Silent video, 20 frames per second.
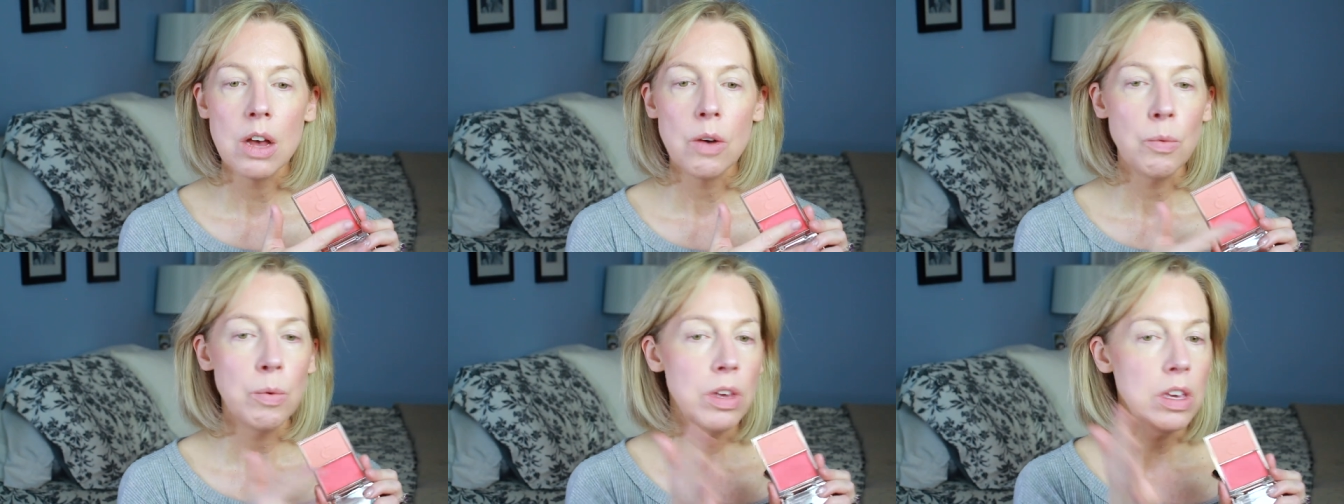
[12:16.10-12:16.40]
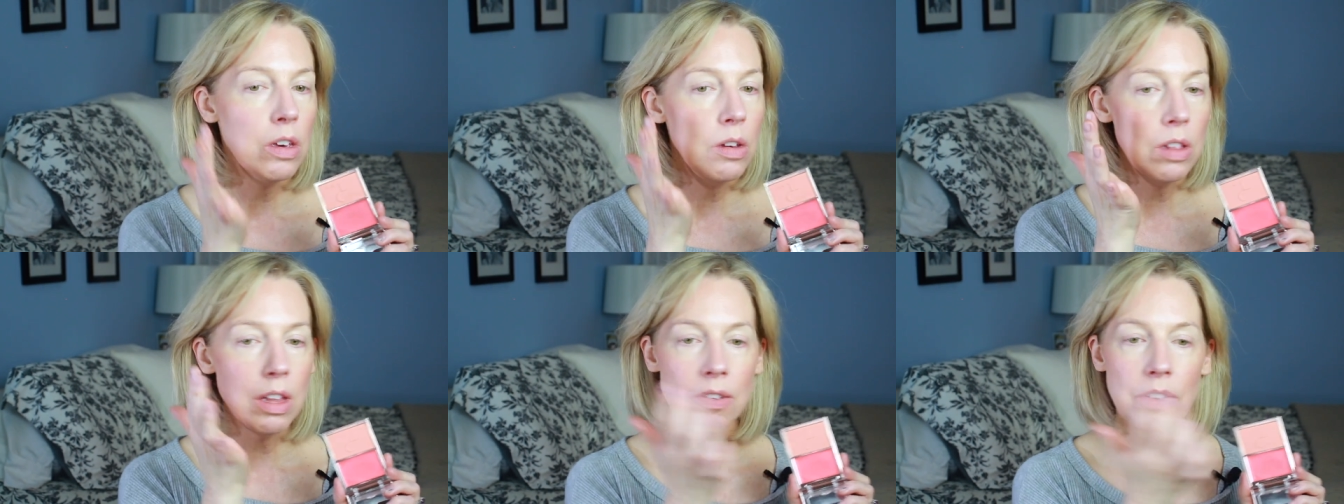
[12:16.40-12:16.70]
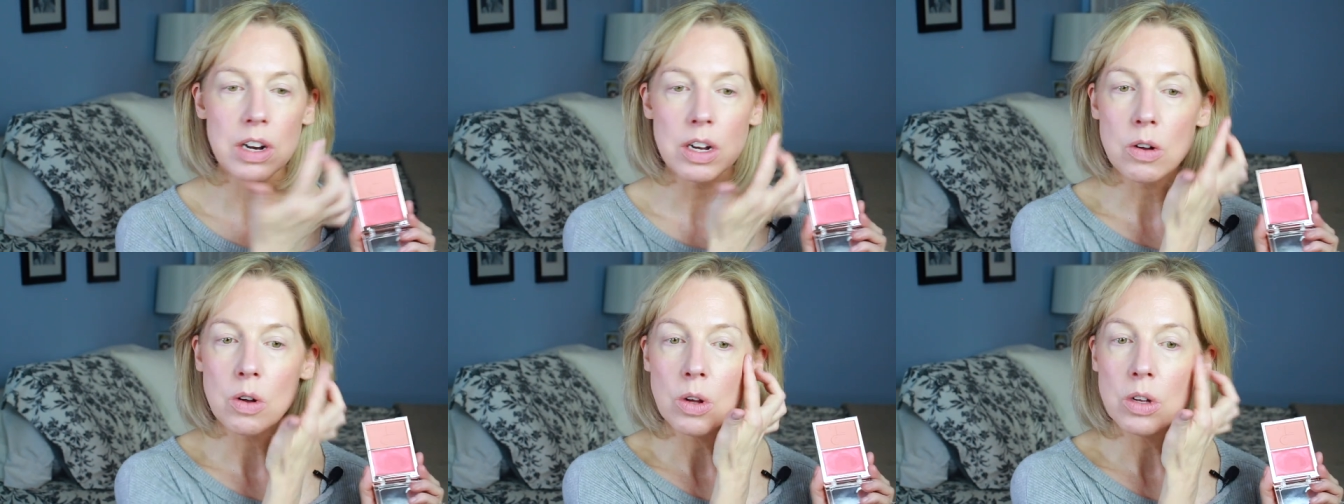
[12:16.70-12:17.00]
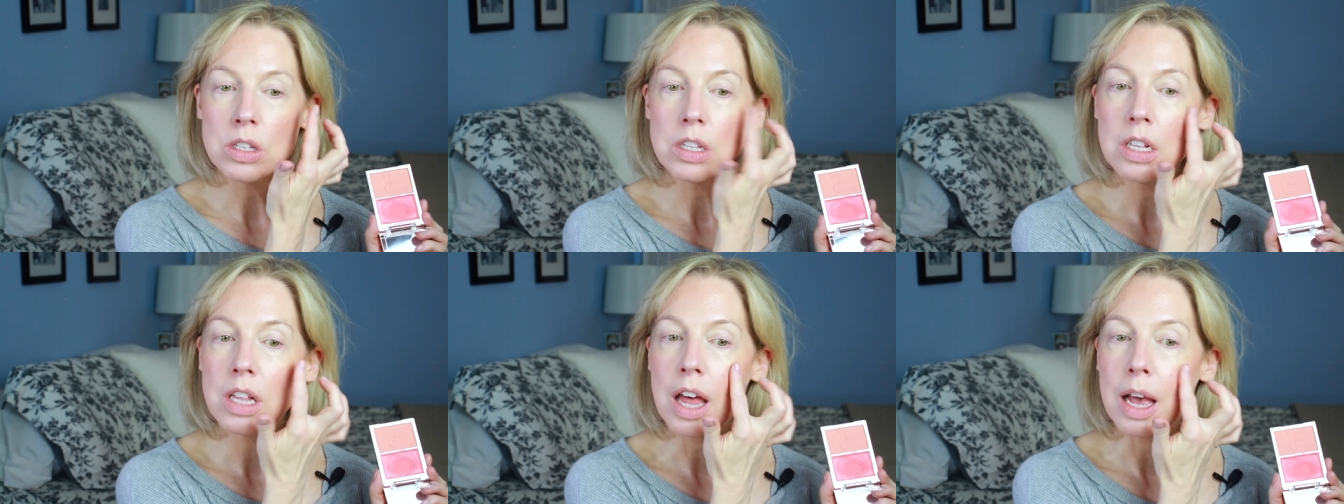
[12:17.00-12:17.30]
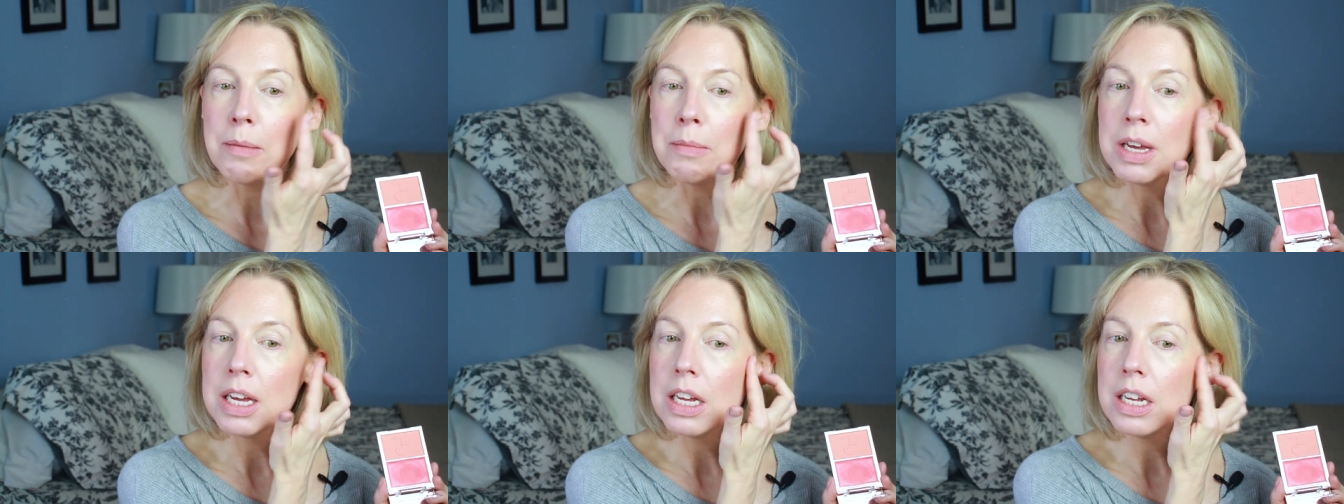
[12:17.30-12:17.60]
when you live in a cold
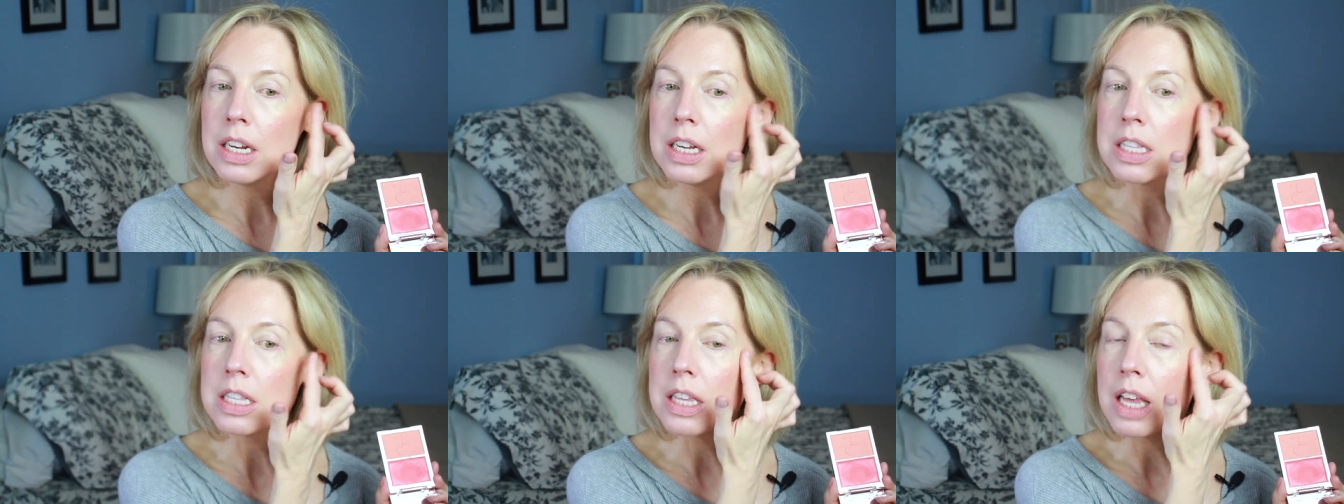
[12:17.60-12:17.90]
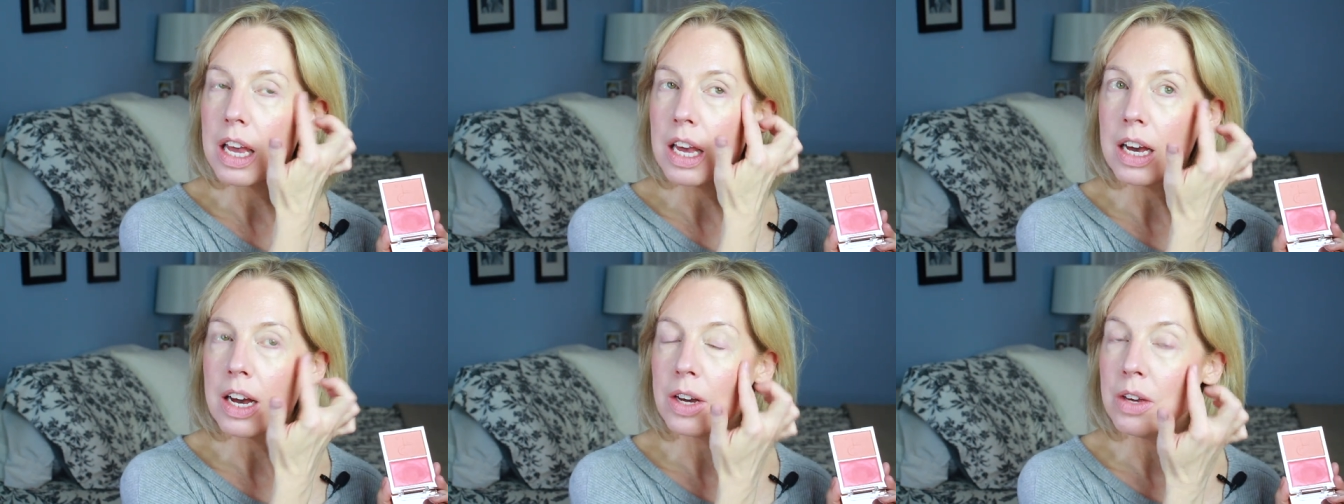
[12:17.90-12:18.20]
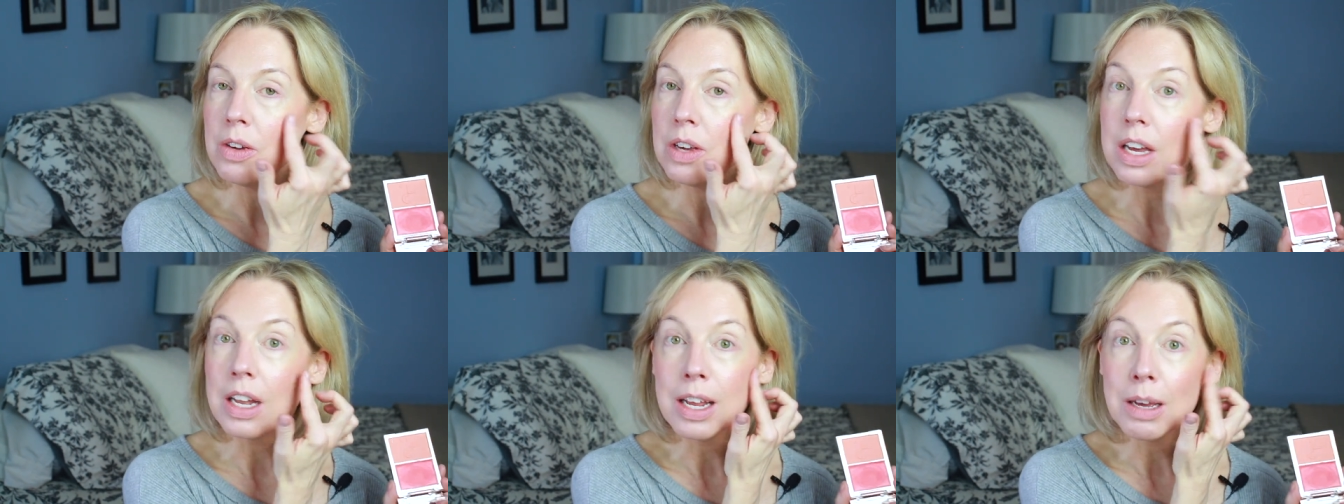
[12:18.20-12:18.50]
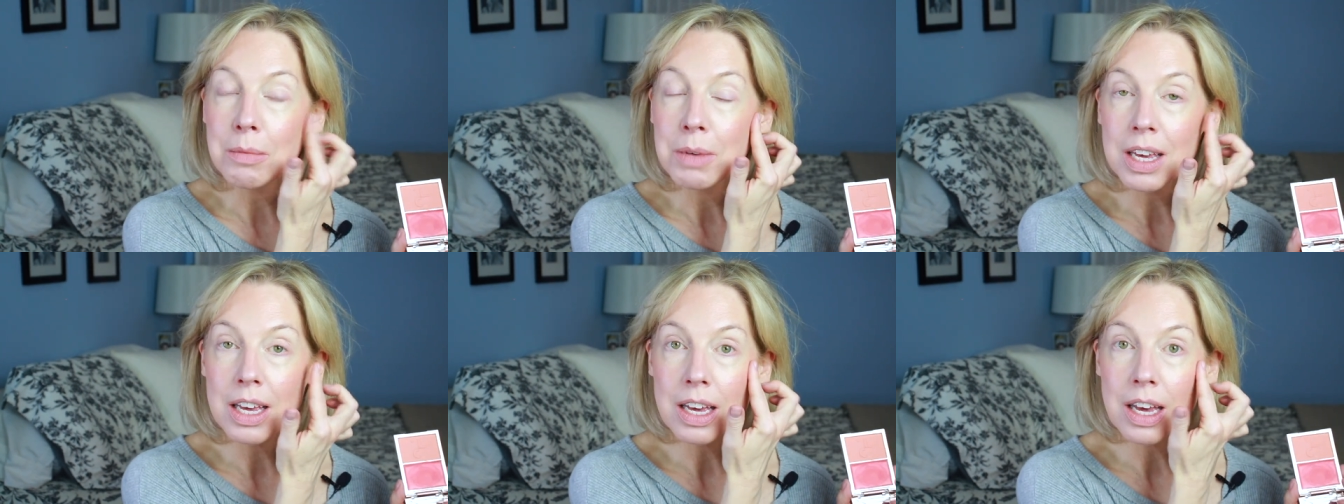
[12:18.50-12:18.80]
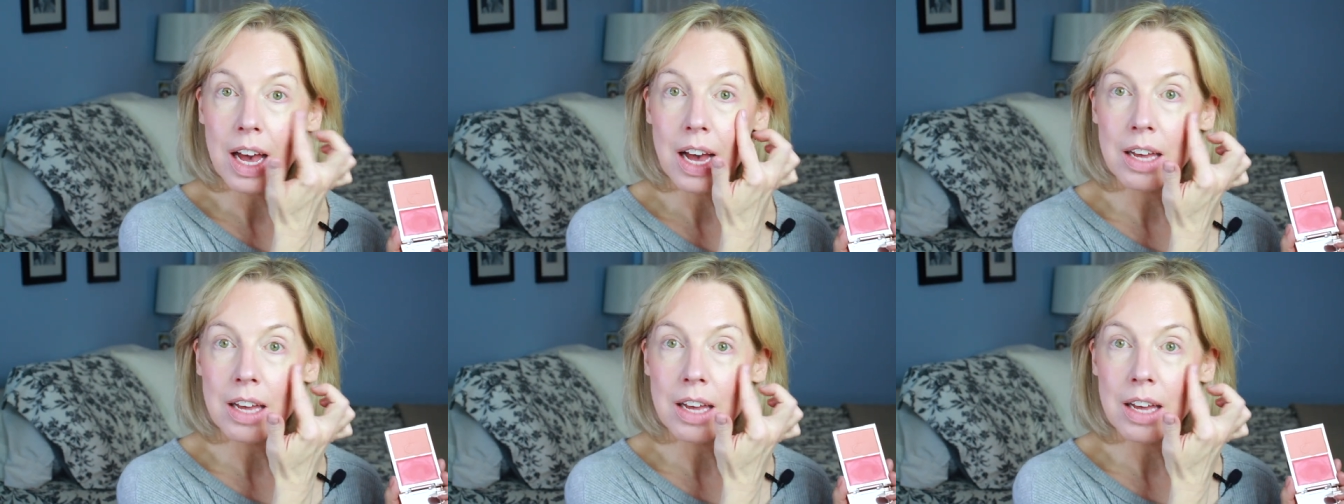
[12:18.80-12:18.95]
climate, it's like, are you kidding me?